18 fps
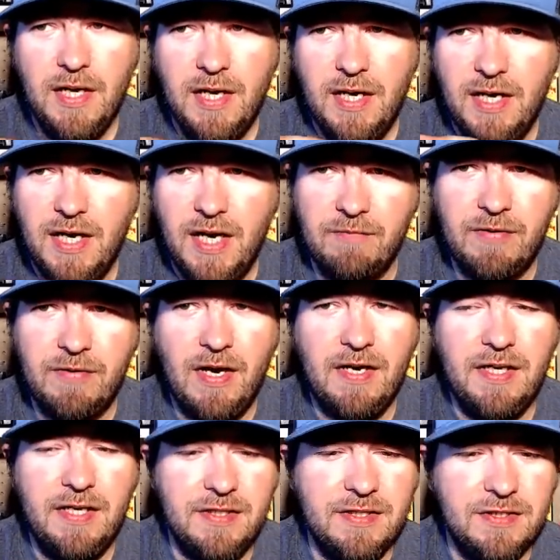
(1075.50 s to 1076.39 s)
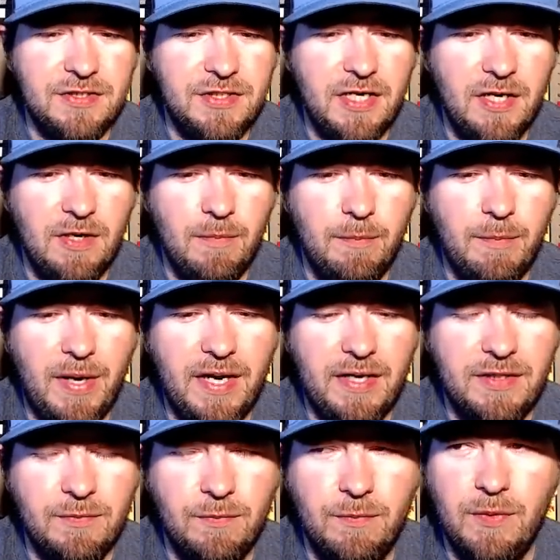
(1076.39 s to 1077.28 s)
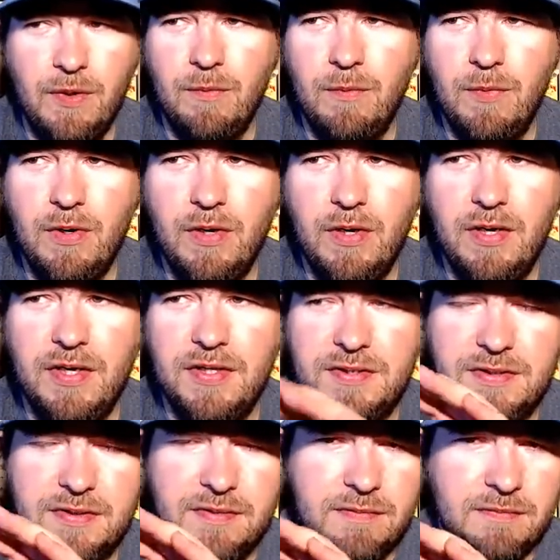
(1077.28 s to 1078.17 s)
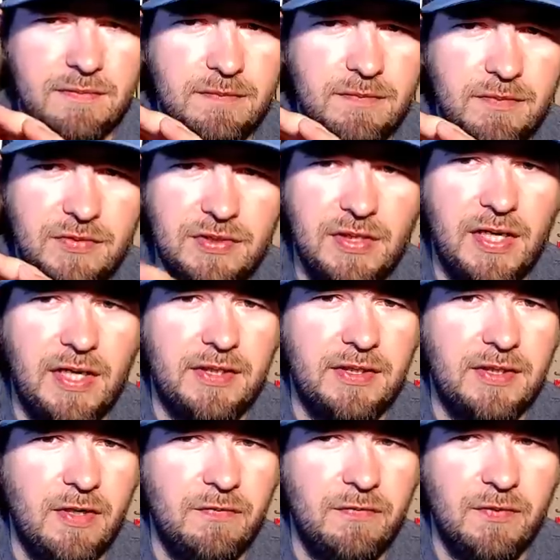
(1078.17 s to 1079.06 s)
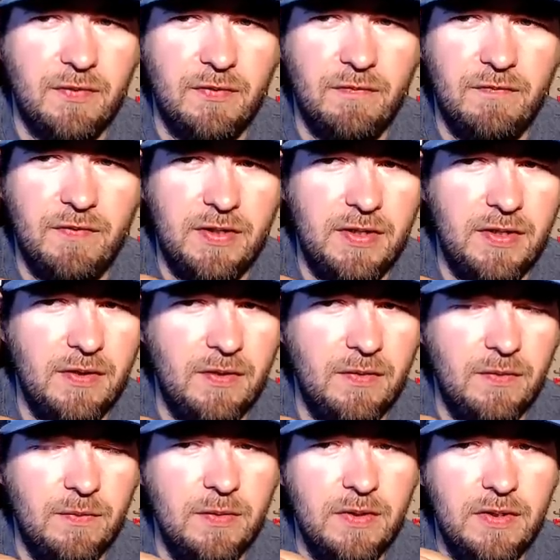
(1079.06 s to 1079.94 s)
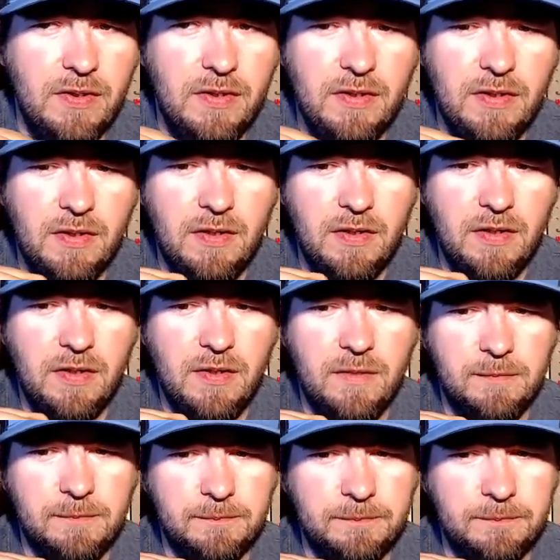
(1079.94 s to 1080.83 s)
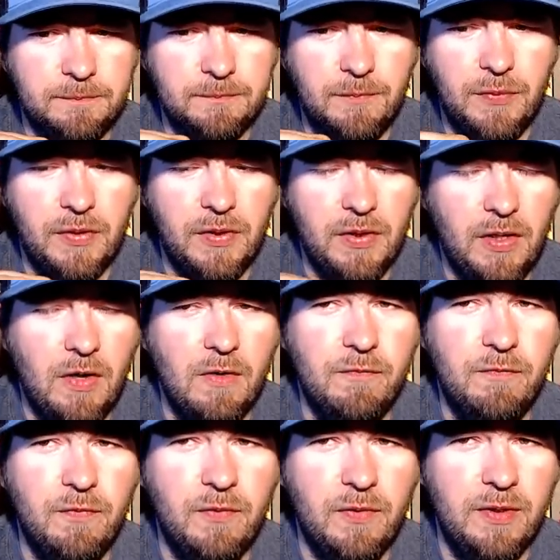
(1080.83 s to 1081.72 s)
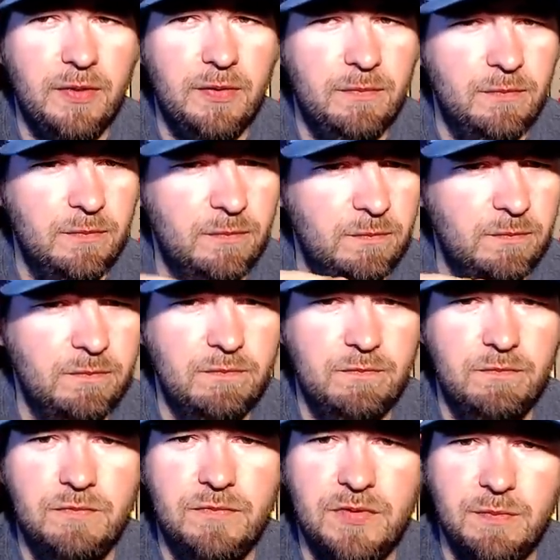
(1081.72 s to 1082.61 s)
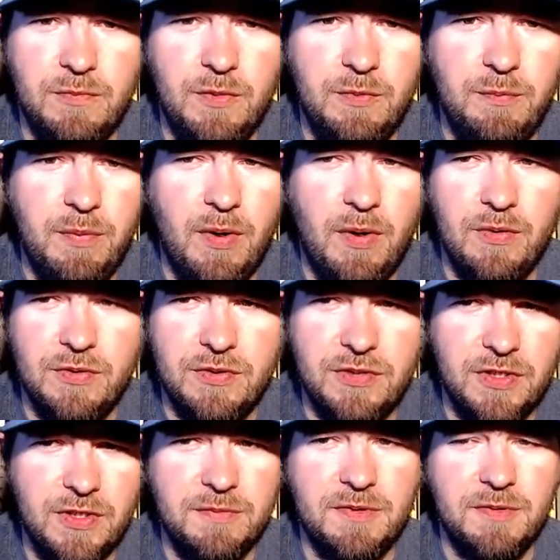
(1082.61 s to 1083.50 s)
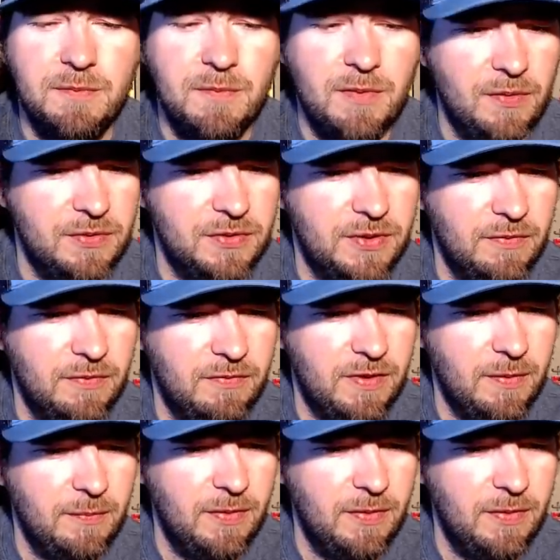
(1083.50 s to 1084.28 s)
I've got to get this channel back to where it was. I'm slacked off on the video, but hopefully some new partnerships, some other stuff coming